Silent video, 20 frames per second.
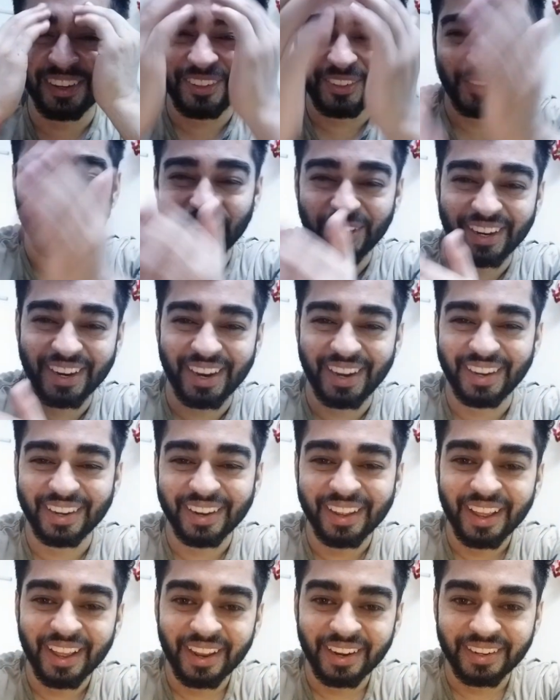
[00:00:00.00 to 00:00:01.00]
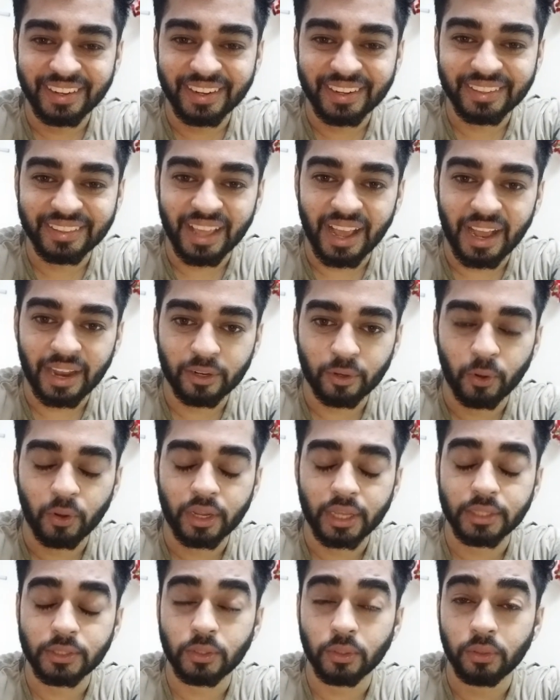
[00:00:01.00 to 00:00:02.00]
Today I did that.
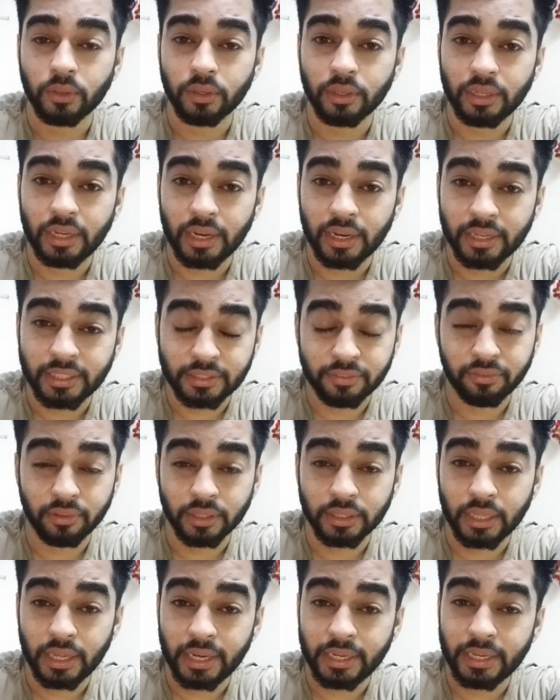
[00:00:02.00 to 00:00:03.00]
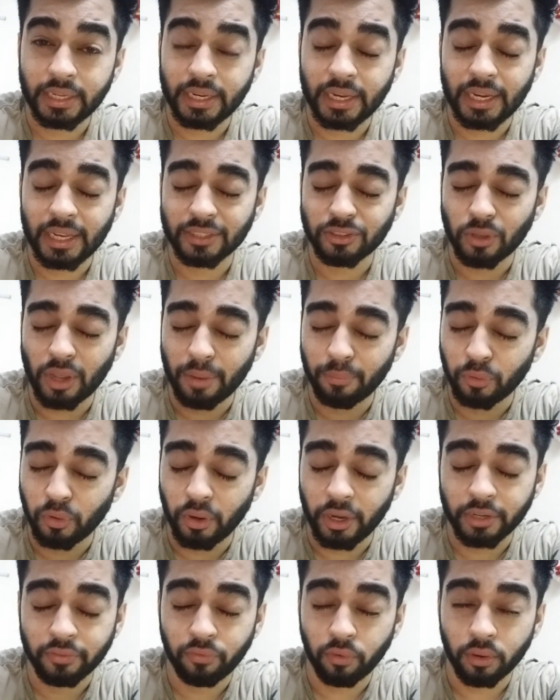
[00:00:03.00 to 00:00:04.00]
Okay, so let's further any delay. So I'm
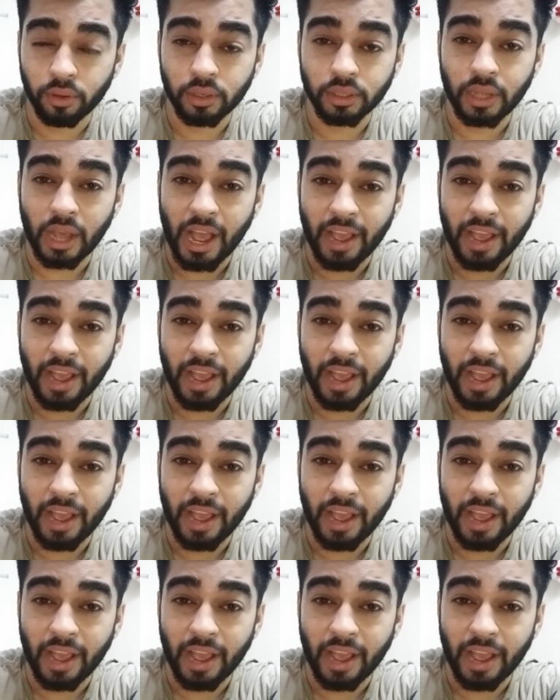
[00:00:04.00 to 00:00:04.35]
going for.